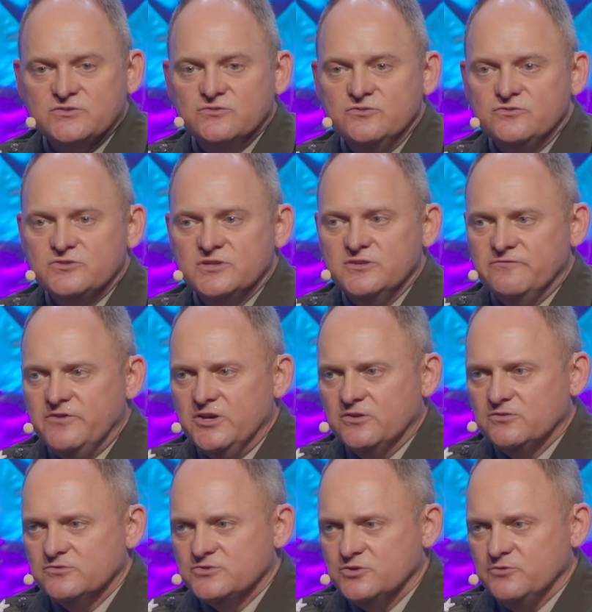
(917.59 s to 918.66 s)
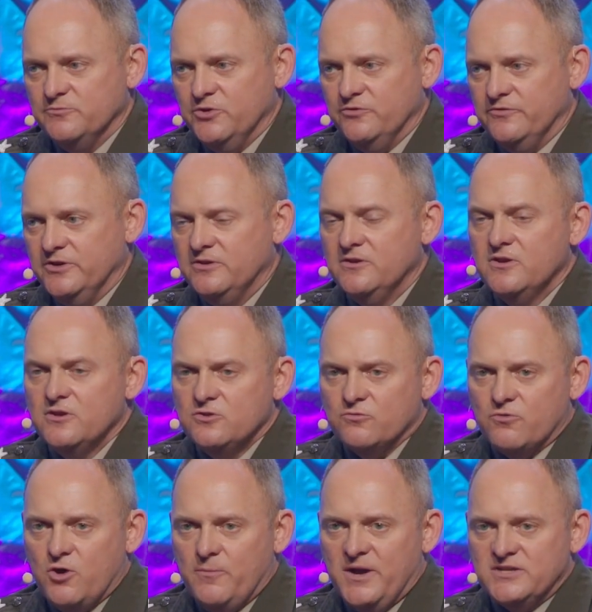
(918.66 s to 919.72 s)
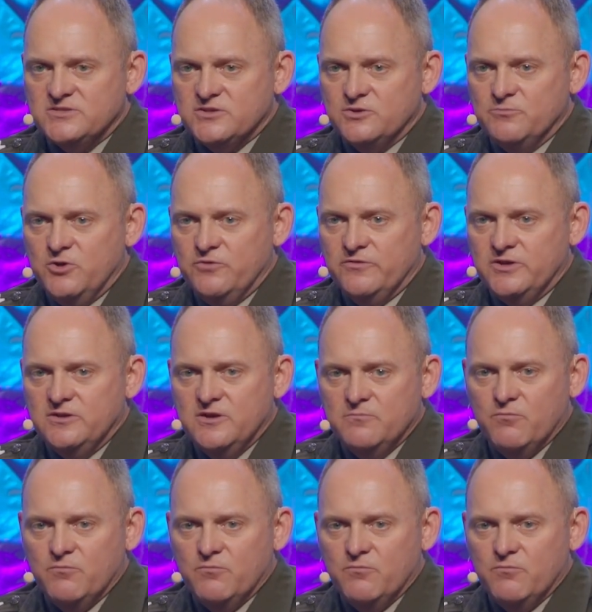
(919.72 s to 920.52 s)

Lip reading: or you see the vehicles that are moving, the robots that are moving.